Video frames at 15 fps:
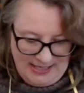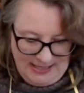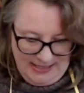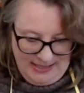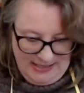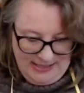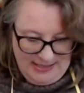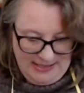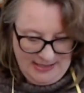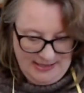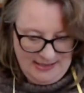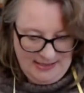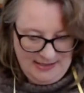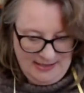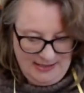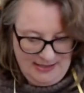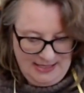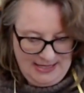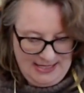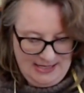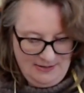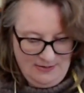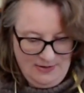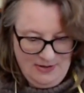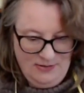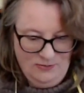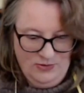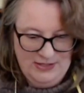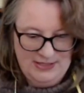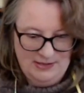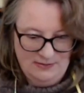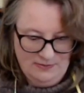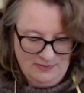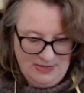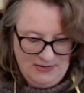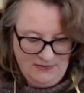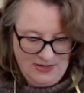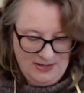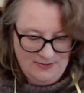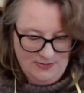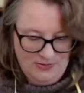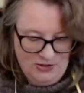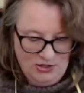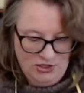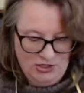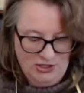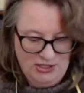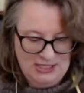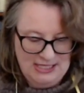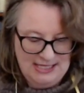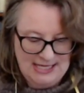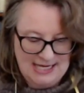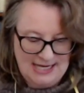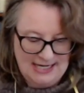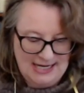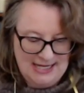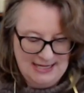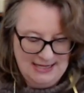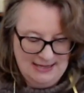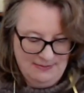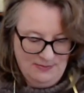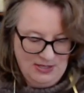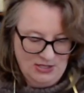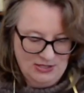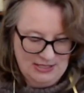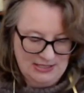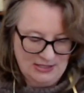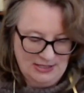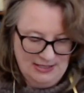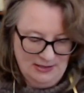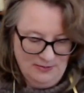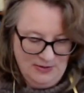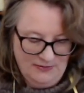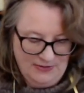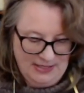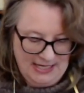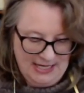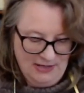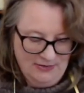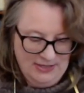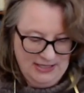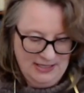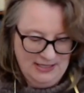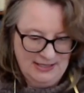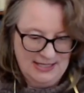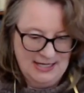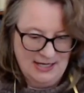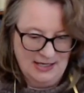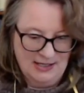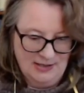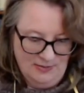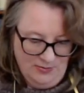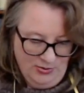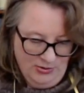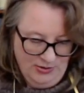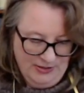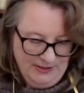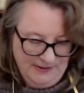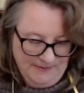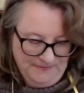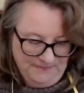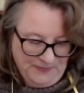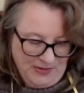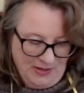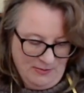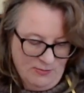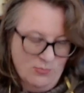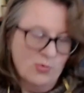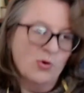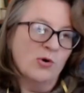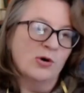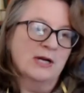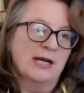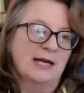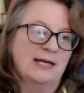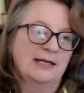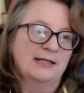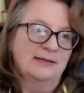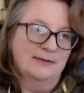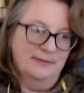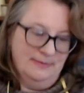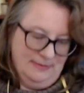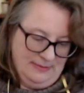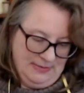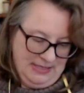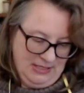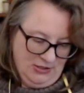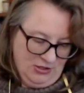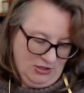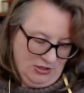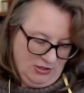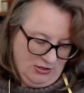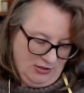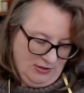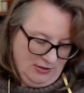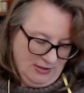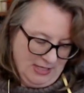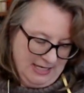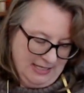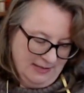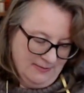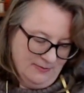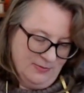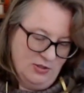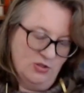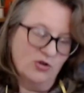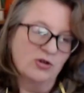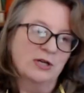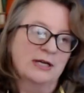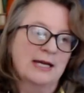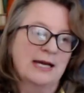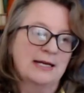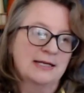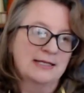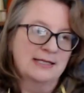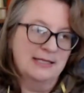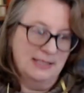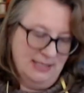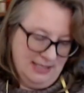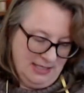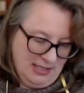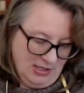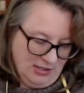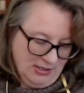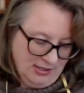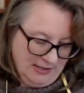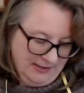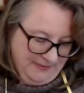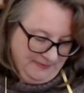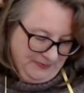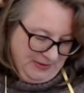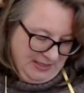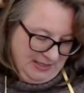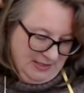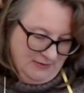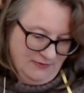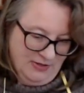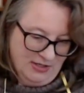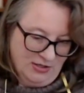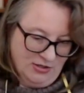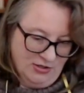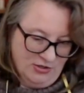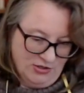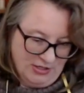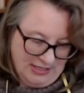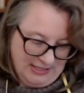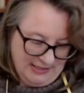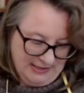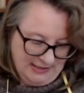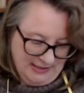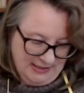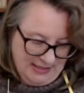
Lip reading: And then with some, if I did that, and because it's got a little bit of colour in it, then I could put more colour into, like a stronger colours into the yoke for the contrast,